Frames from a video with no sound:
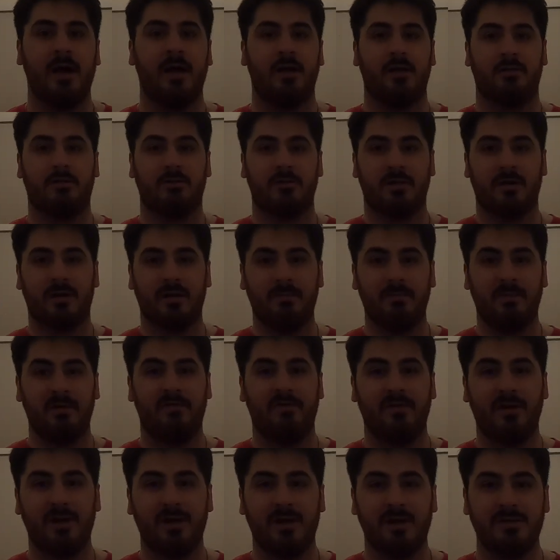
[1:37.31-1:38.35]
So it's going to be
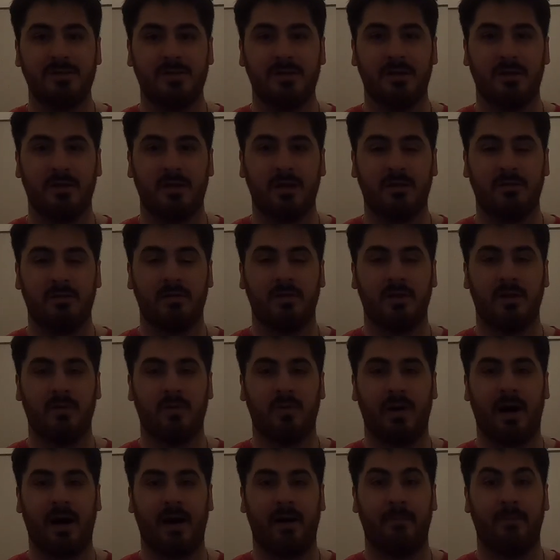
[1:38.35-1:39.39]
very interesting to see
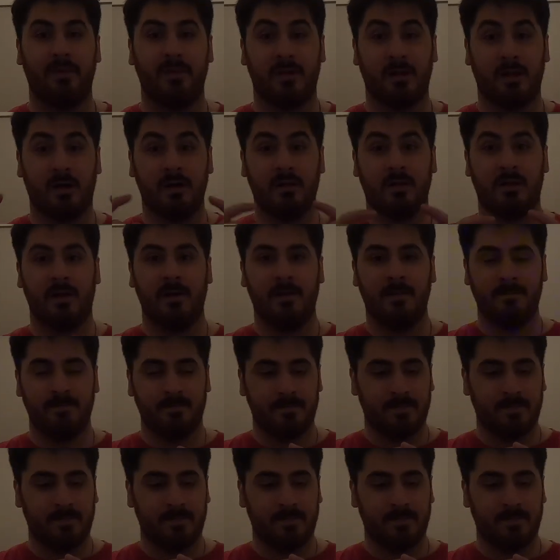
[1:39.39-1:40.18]
what happens, because